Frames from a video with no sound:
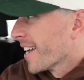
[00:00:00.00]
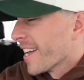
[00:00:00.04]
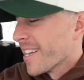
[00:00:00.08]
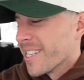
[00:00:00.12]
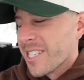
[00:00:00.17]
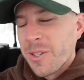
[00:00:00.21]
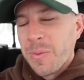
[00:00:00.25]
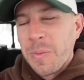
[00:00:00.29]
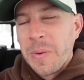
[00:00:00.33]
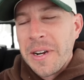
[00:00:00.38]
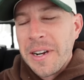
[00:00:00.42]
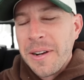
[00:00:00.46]

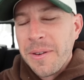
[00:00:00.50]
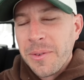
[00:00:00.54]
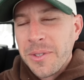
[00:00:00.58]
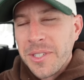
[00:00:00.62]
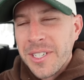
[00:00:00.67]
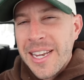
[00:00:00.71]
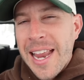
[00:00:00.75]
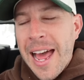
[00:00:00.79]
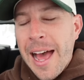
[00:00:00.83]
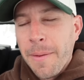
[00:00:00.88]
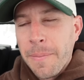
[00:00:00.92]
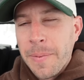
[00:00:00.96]
And Sabrina
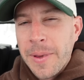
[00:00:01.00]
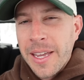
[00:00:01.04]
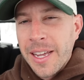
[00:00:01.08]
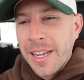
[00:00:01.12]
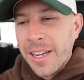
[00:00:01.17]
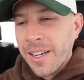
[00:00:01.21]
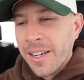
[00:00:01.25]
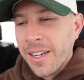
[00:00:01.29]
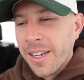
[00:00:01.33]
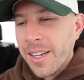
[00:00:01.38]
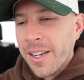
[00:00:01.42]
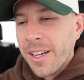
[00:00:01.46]
was
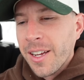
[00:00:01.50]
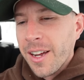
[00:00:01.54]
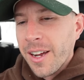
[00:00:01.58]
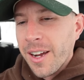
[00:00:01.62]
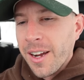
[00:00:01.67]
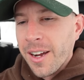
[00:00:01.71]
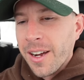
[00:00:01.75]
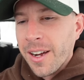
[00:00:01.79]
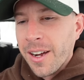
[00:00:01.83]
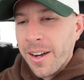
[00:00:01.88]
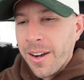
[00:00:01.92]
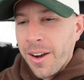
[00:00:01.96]
napping
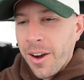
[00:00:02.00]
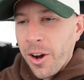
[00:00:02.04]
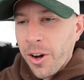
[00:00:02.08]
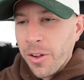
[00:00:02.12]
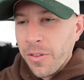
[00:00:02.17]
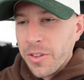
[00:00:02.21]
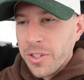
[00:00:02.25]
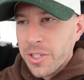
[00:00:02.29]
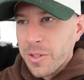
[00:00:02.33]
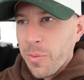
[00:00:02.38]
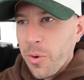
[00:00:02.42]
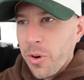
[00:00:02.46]

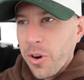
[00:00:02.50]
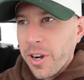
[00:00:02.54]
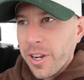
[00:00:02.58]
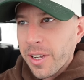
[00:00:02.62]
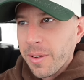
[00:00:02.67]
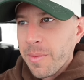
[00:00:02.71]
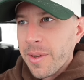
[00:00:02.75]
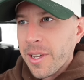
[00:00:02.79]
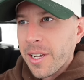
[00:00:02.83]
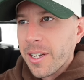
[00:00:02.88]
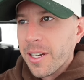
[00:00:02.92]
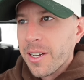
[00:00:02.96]
all this
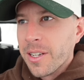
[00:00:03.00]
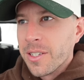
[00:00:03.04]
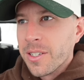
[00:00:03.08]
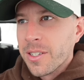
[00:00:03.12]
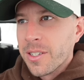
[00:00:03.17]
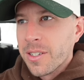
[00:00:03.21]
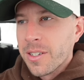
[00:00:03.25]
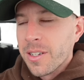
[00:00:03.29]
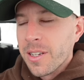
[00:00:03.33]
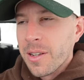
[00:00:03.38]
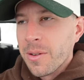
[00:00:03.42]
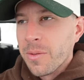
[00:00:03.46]
morning
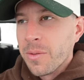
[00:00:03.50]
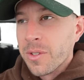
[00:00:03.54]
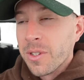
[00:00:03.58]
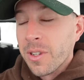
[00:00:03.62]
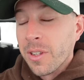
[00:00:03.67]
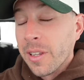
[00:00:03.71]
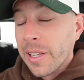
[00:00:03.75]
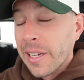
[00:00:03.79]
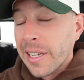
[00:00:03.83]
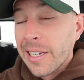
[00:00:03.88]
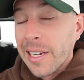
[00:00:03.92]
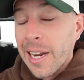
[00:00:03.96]
because it was
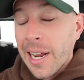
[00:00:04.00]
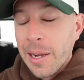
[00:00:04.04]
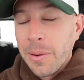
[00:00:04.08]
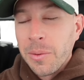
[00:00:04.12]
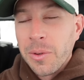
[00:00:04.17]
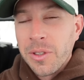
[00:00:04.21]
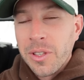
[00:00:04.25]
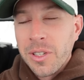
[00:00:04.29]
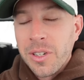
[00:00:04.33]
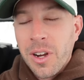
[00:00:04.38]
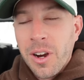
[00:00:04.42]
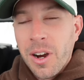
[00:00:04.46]
a late night
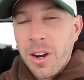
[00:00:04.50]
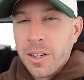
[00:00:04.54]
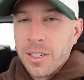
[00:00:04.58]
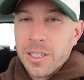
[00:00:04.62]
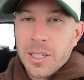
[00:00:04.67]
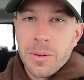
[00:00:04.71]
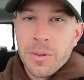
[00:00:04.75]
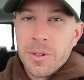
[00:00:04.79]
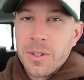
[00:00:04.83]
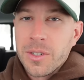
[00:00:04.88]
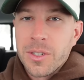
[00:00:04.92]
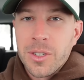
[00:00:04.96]
with the
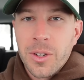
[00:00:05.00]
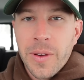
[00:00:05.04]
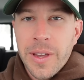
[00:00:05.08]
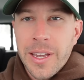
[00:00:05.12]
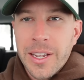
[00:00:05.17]
dogs. They were just so